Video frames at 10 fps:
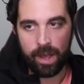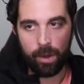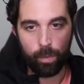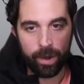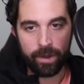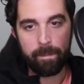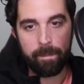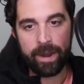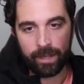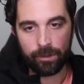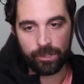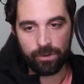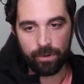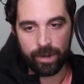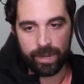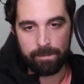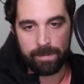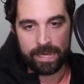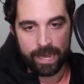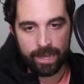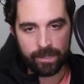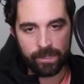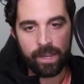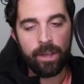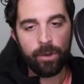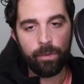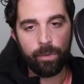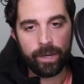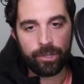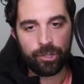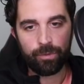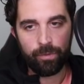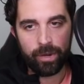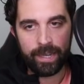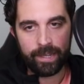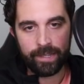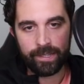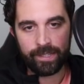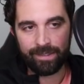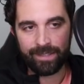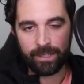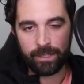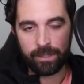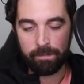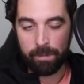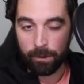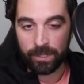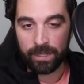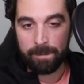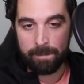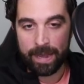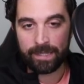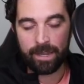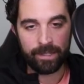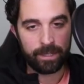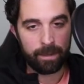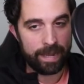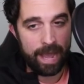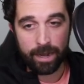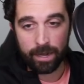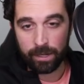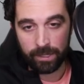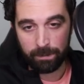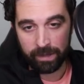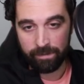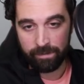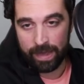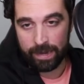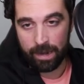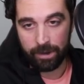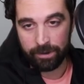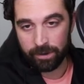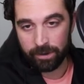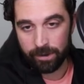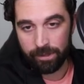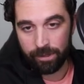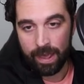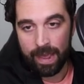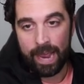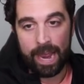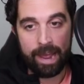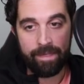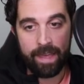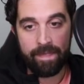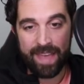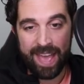where the Parallel story begins, which really is supposedly based on some cataclysmic event on Earth. And then